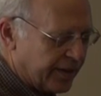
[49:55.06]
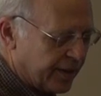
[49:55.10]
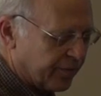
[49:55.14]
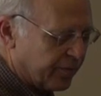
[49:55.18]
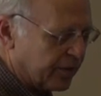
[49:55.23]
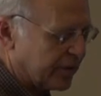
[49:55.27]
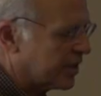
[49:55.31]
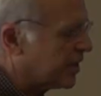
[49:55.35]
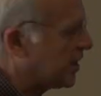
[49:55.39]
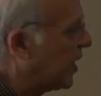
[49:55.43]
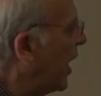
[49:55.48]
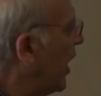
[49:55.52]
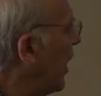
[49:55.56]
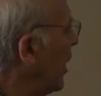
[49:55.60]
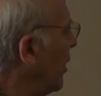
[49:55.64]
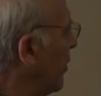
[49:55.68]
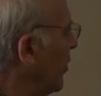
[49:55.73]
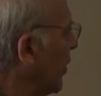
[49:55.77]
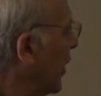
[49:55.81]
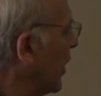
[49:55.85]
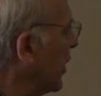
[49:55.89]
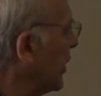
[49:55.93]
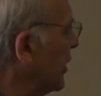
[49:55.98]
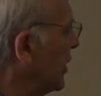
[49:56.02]
different style
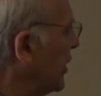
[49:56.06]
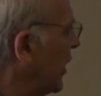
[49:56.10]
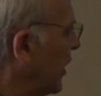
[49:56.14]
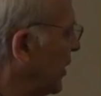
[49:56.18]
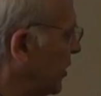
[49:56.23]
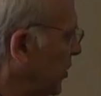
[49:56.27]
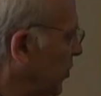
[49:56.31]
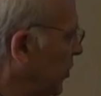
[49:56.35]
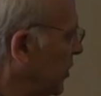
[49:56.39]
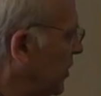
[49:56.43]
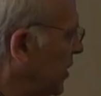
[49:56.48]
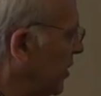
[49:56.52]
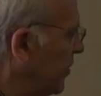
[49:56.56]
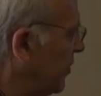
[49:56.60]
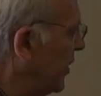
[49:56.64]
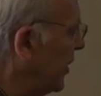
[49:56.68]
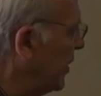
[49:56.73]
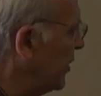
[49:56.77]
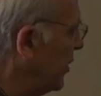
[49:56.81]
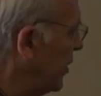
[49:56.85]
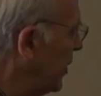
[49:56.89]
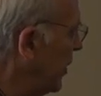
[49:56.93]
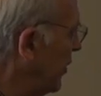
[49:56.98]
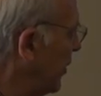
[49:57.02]
of architecture was
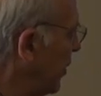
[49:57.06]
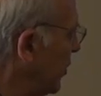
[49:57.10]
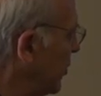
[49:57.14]
envisioned in